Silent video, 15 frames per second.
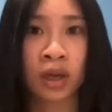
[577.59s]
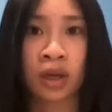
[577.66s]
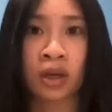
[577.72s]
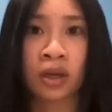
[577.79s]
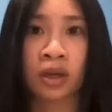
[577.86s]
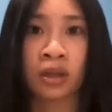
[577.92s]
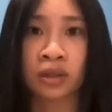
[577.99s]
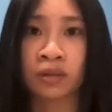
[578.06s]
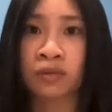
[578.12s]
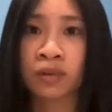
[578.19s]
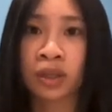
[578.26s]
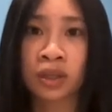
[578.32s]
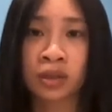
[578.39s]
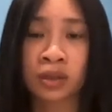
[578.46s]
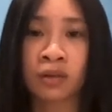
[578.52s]
It's a free
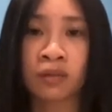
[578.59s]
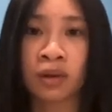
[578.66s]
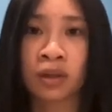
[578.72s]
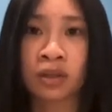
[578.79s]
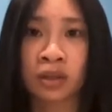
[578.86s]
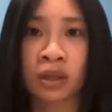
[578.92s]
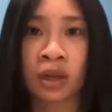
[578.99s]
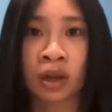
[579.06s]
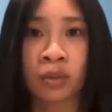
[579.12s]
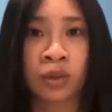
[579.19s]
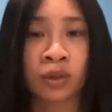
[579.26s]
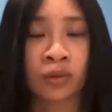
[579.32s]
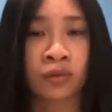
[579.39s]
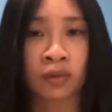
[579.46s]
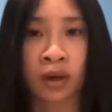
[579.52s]
service that helps you
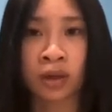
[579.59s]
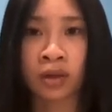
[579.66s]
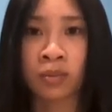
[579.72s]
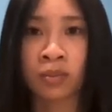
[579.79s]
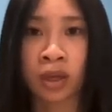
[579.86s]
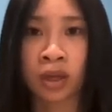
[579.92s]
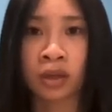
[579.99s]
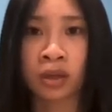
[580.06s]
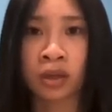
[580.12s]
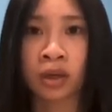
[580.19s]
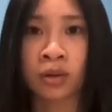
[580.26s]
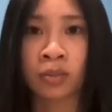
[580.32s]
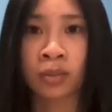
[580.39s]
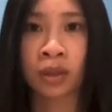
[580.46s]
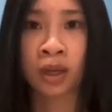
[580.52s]
find a Medicare
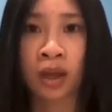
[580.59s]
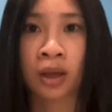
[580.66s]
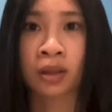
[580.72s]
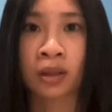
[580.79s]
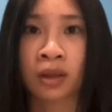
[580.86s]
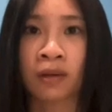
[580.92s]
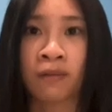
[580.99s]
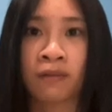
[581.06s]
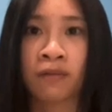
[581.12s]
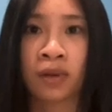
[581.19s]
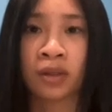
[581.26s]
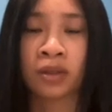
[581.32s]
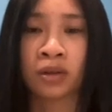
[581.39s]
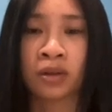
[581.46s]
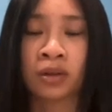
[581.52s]
plan that fits
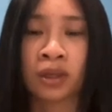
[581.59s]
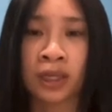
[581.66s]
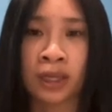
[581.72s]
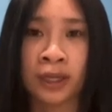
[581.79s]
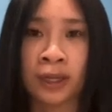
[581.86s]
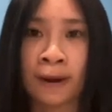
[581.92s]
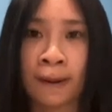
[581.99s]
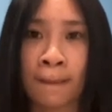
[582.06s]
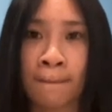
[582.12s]
your need.